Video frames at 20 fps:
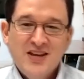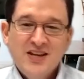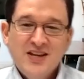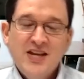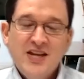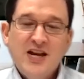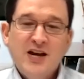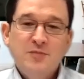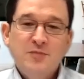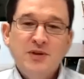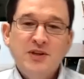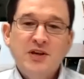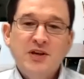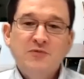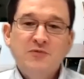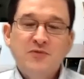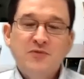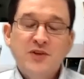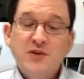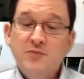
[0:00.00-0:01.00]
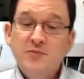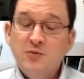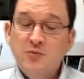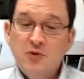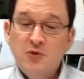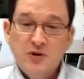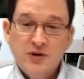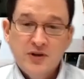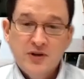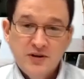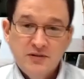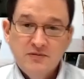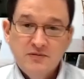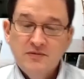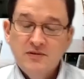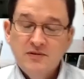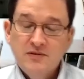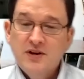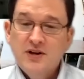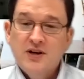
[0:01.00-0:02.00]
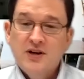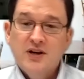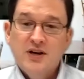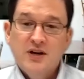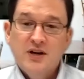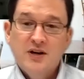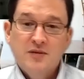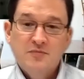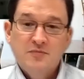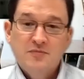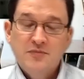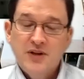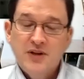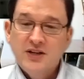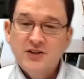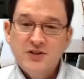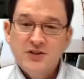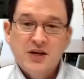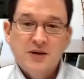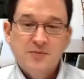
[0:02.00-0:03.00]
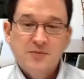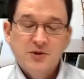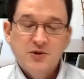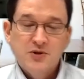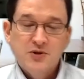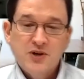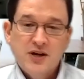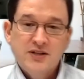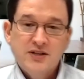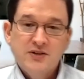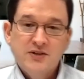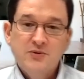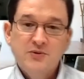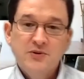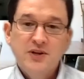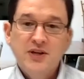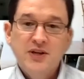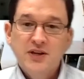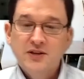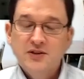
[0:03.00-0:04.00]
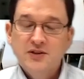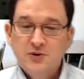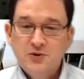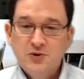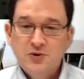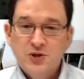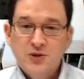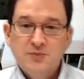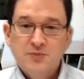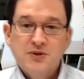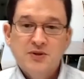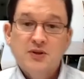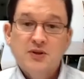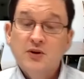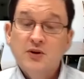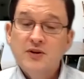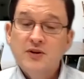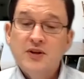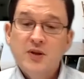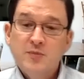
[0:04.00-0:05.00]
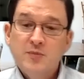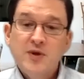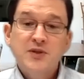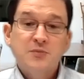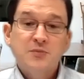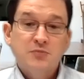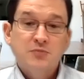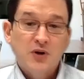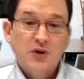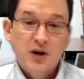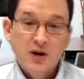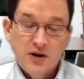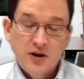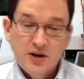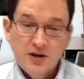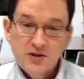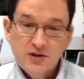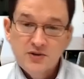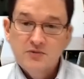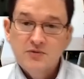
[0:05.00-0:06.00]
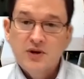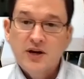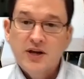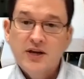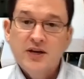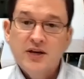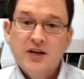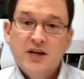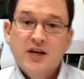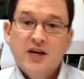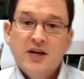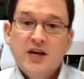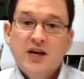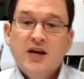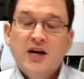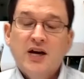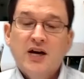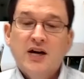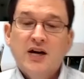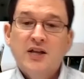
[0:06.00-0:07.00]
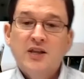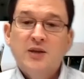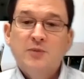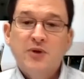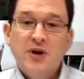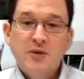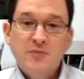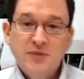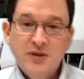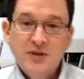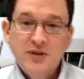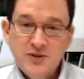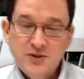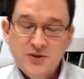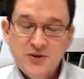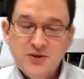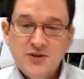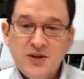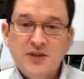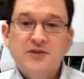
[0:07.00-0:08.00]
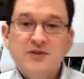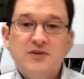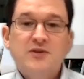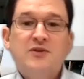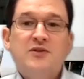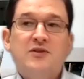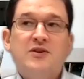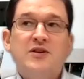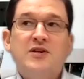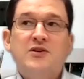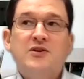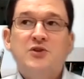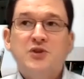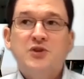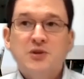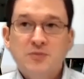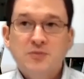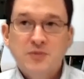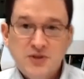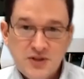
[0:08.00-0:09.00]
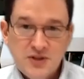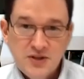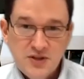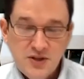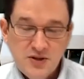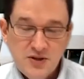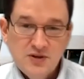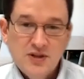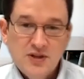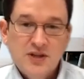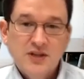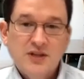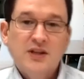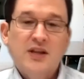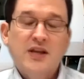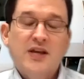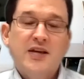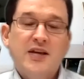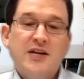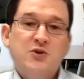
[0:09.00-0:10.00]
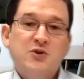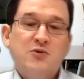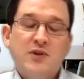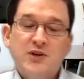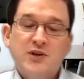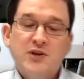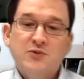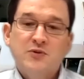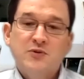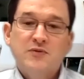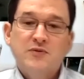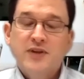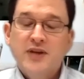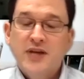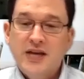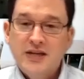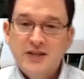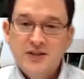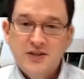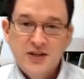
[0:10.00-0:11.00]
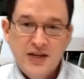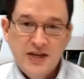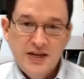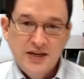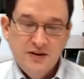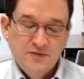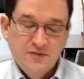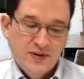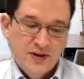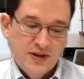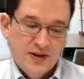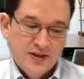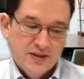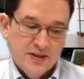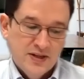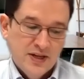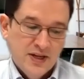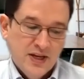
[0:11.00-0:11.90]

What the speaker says: Yeah, I mean, they've been working nonstop to try to get those ships unloaded, and they made some progress, right? The problem is that these shipments continue to get delayed. It just creates sort of a cascade effect.